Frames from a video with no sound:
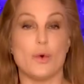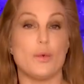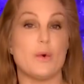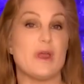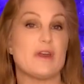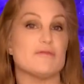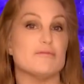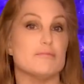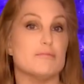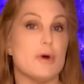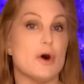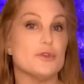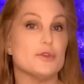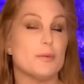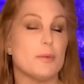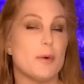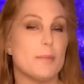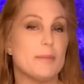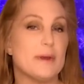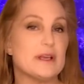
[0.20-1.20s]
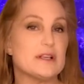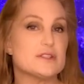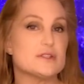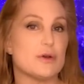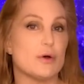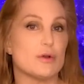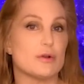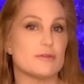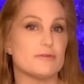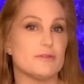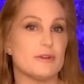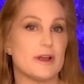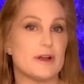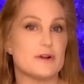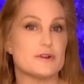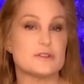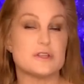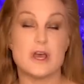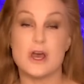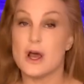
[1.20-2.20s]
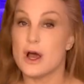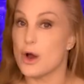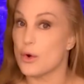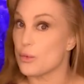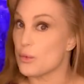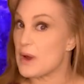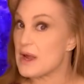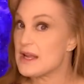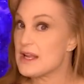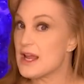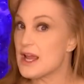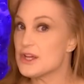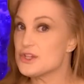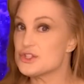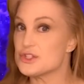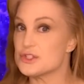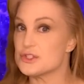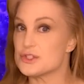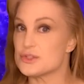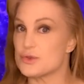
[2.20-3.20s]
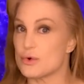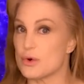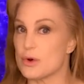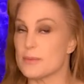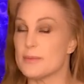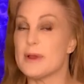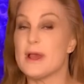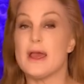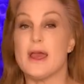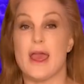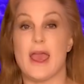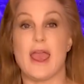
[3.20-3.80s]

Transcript: We have multiple big solar flares, a radiation storm,